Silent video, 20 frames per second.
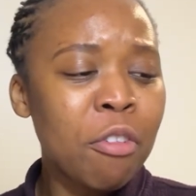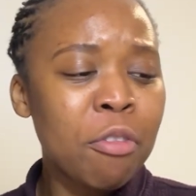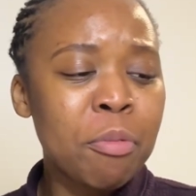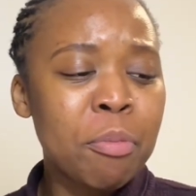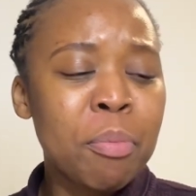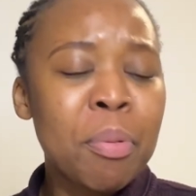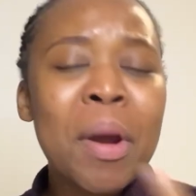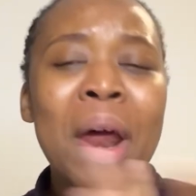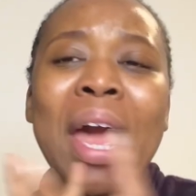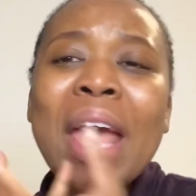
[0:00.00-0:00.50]

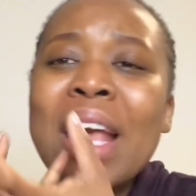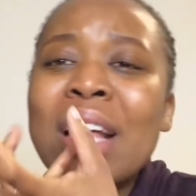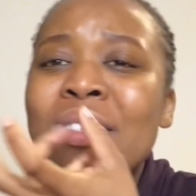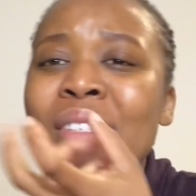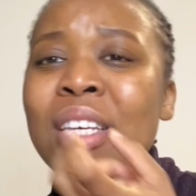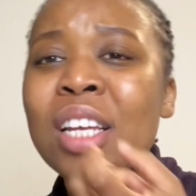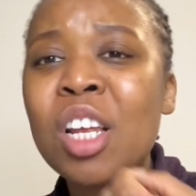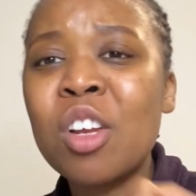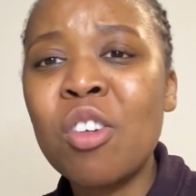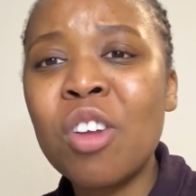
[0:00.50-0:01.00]
prayers
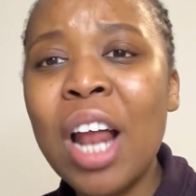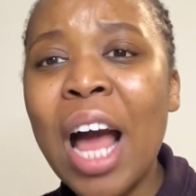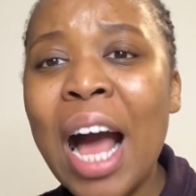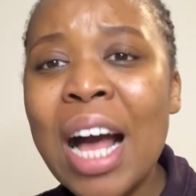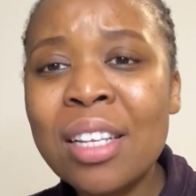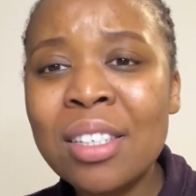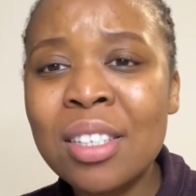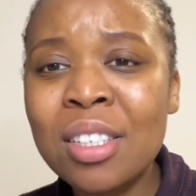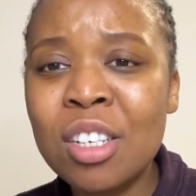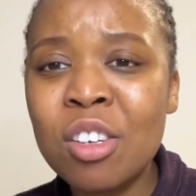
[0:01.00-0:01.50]
that are not
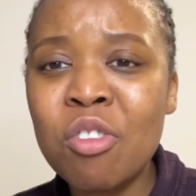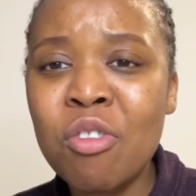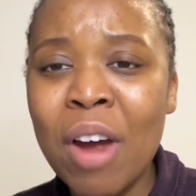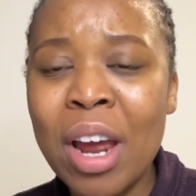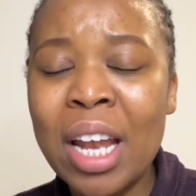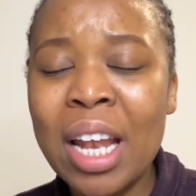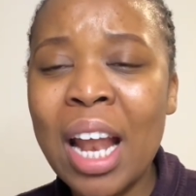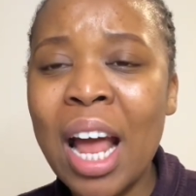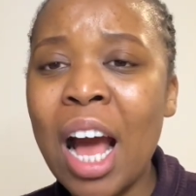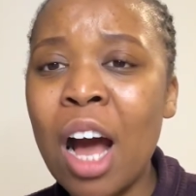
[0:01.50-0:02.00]
answered
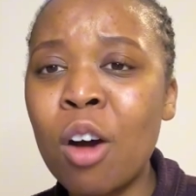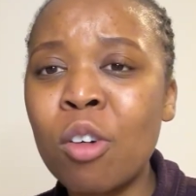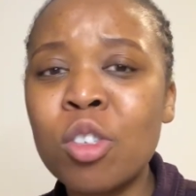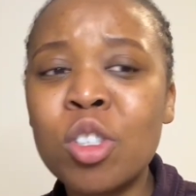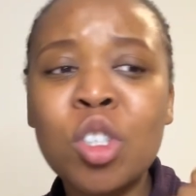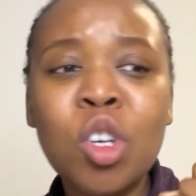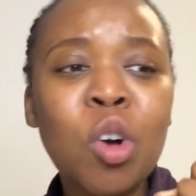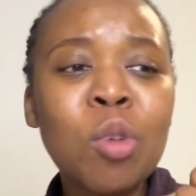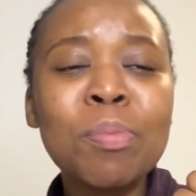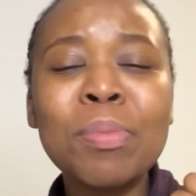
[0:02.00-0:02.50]
right now.
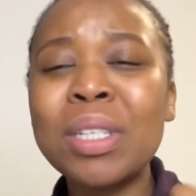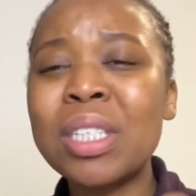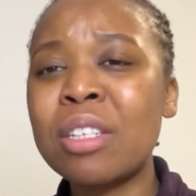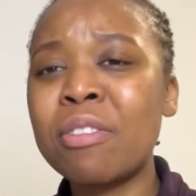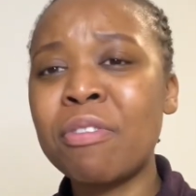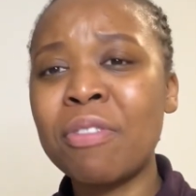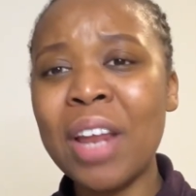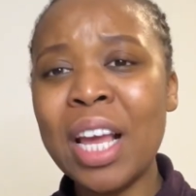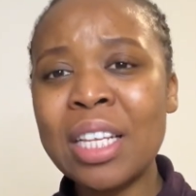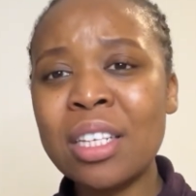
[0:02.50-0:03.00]
Don't be
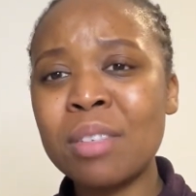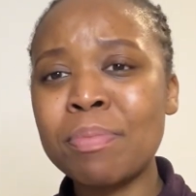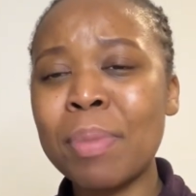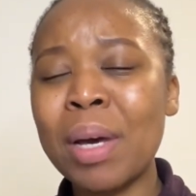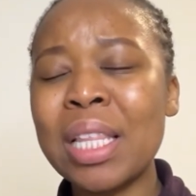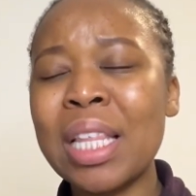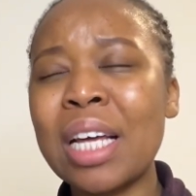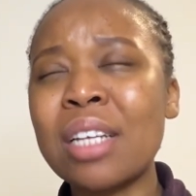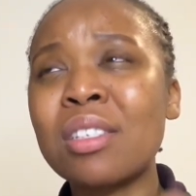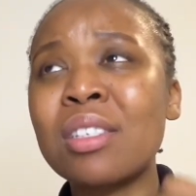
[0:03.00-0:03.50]
deflated
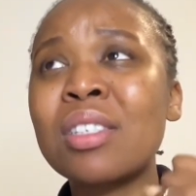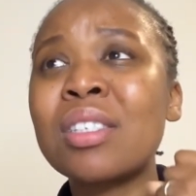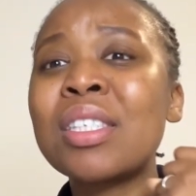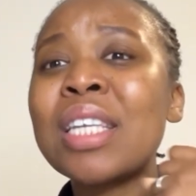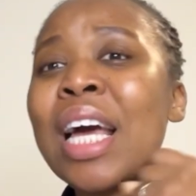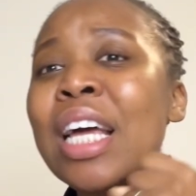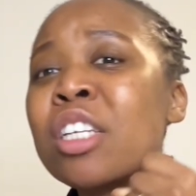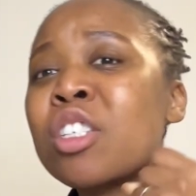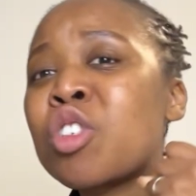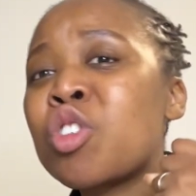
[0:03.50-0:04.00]
by that.
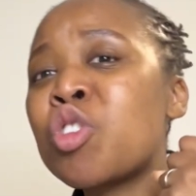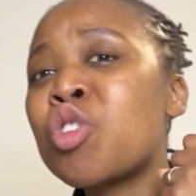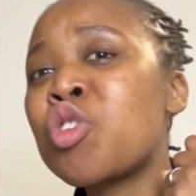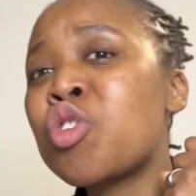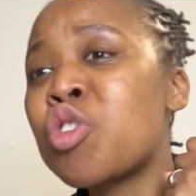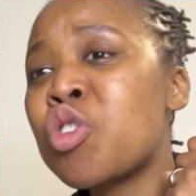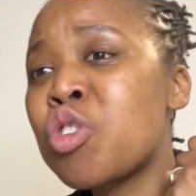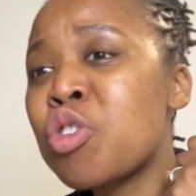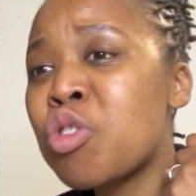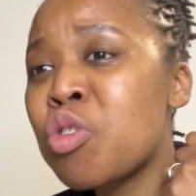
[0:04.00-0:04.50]
Stand
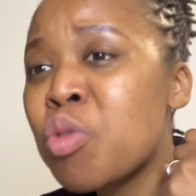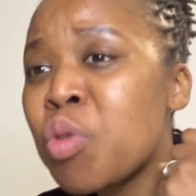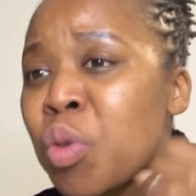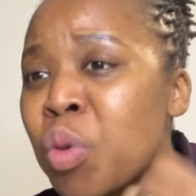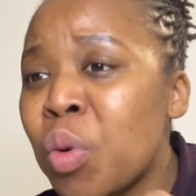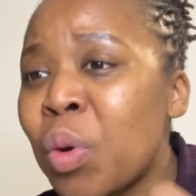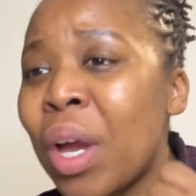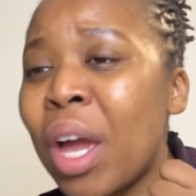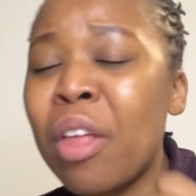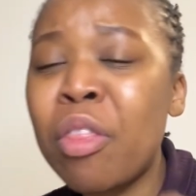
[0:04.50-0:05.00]

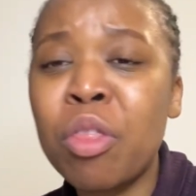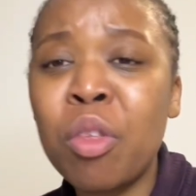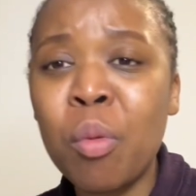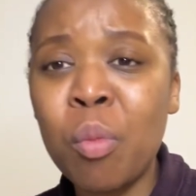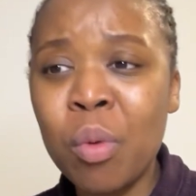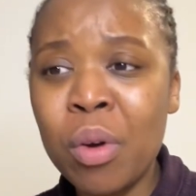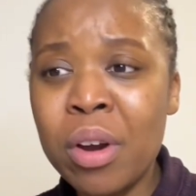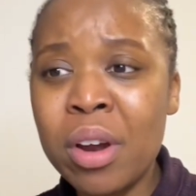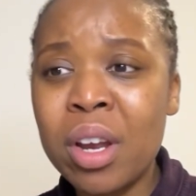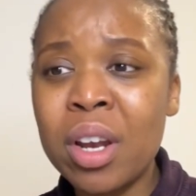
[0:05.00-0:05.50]
through in the
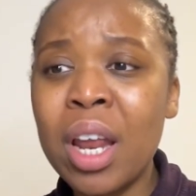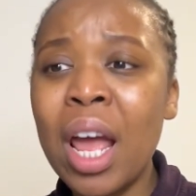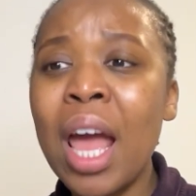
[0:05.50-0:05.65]
word,